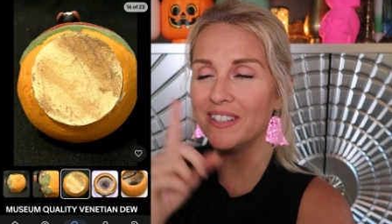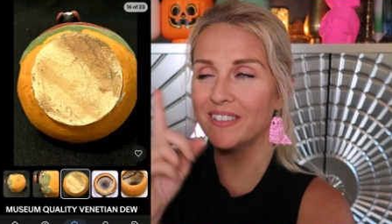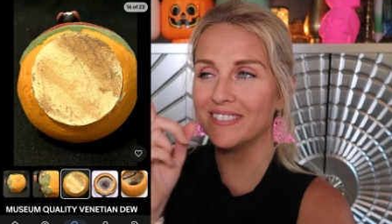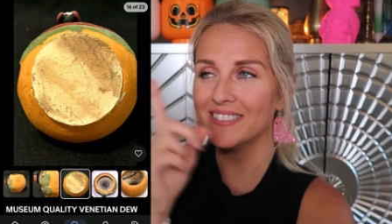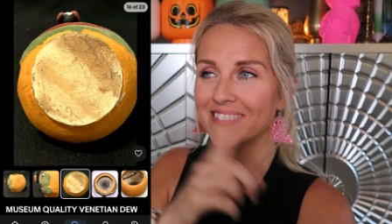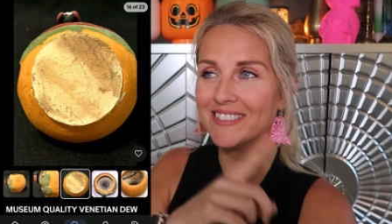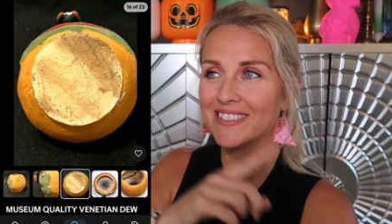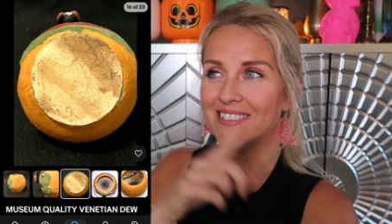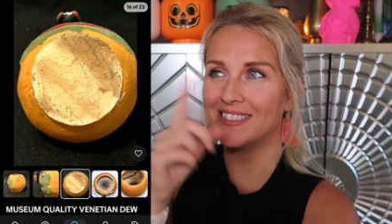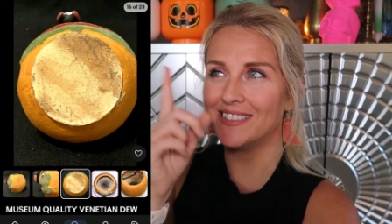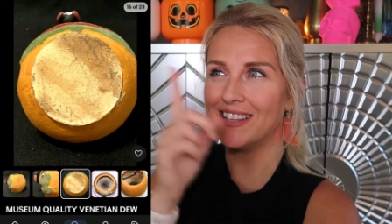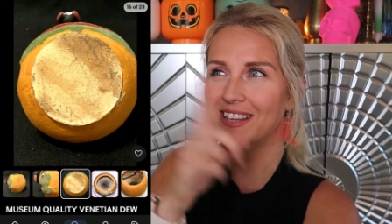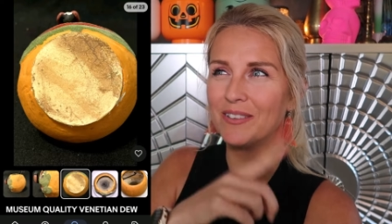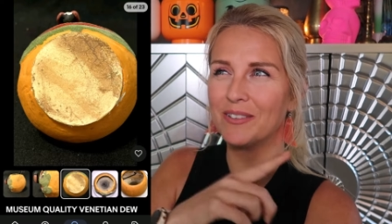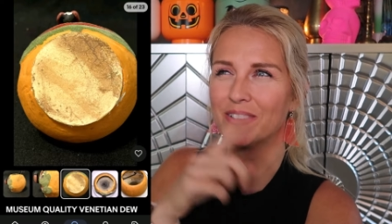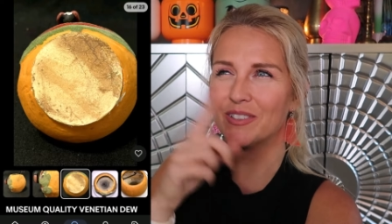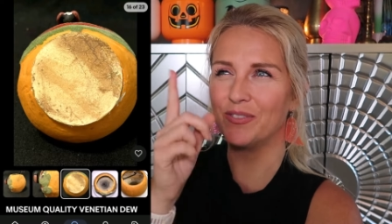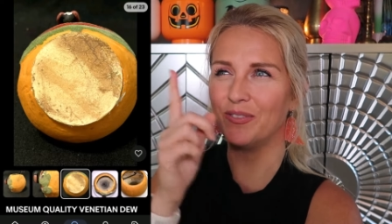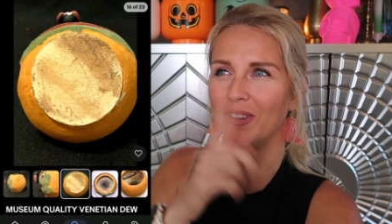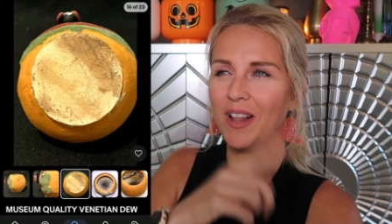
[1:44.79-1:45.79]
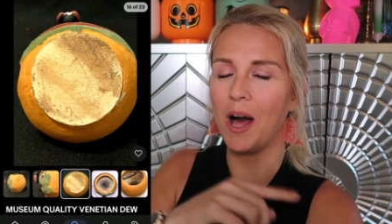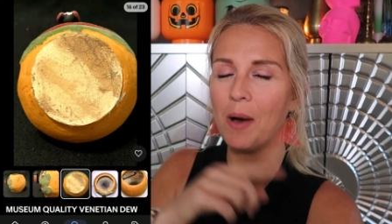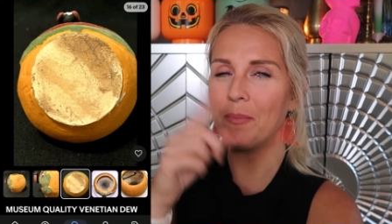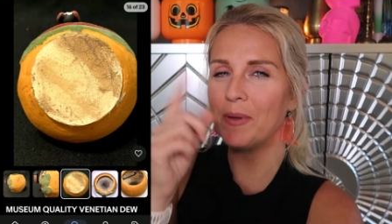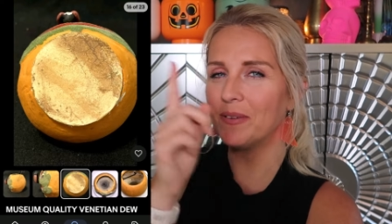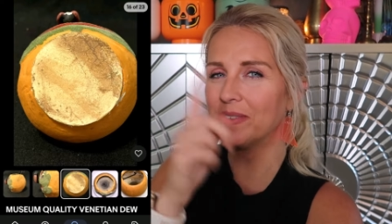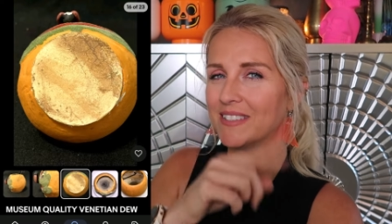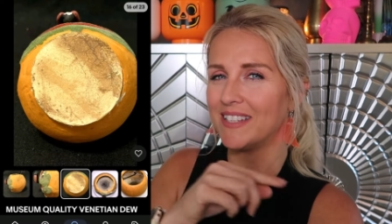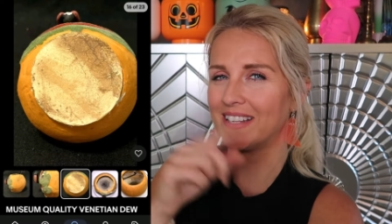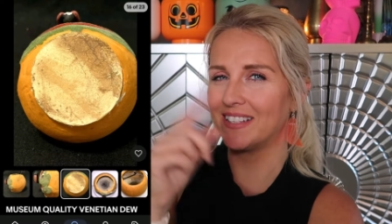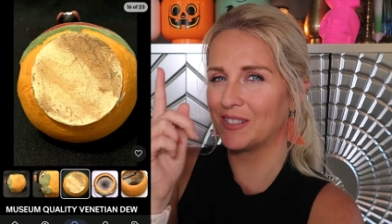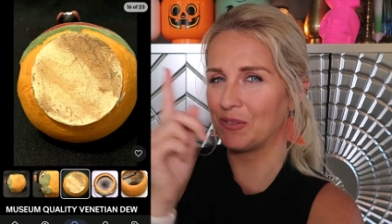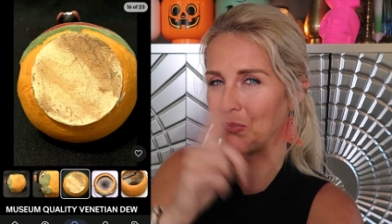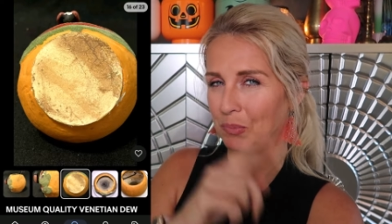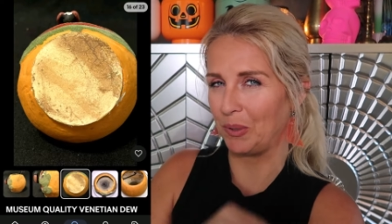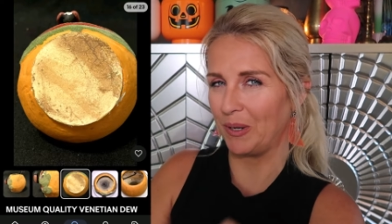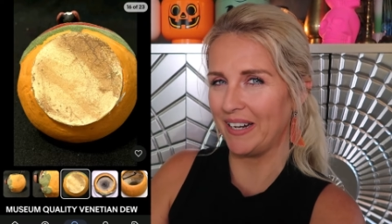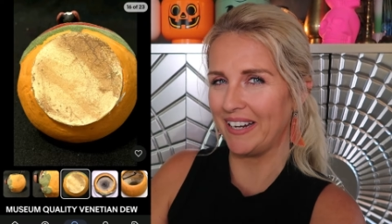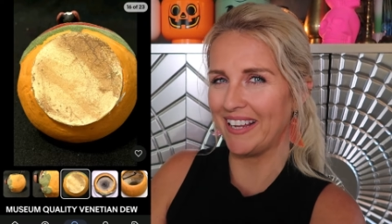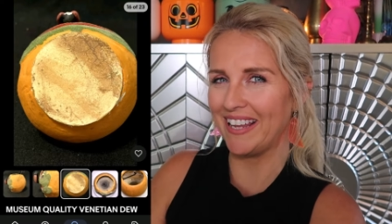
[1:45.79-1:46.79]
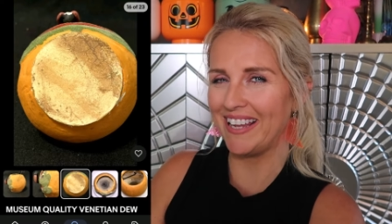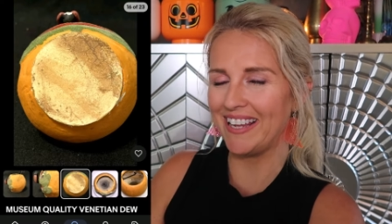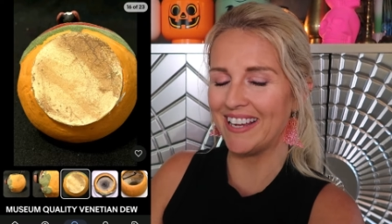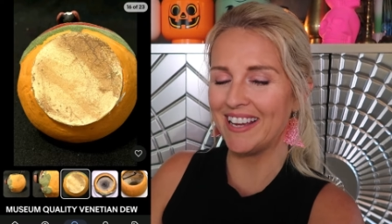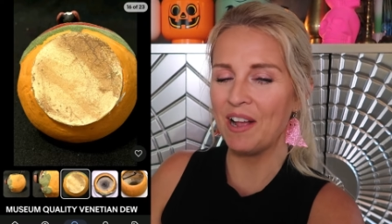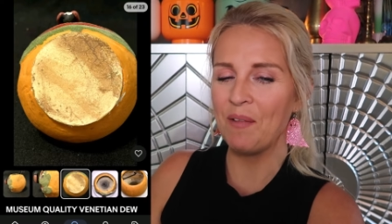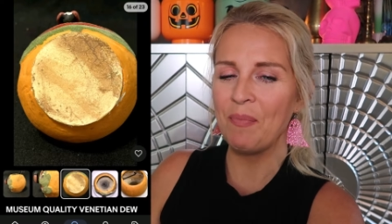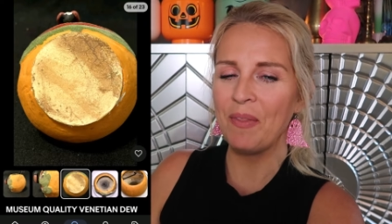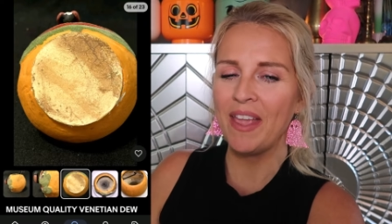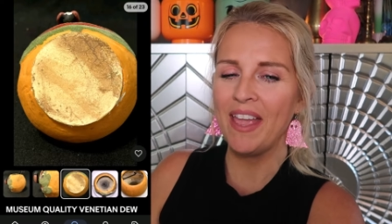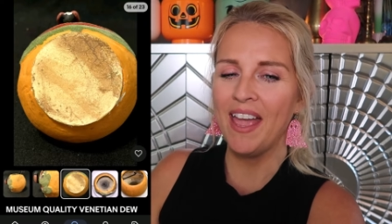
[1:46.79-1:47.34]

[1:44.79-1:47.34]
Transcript: It was it was floppy. It was like springy.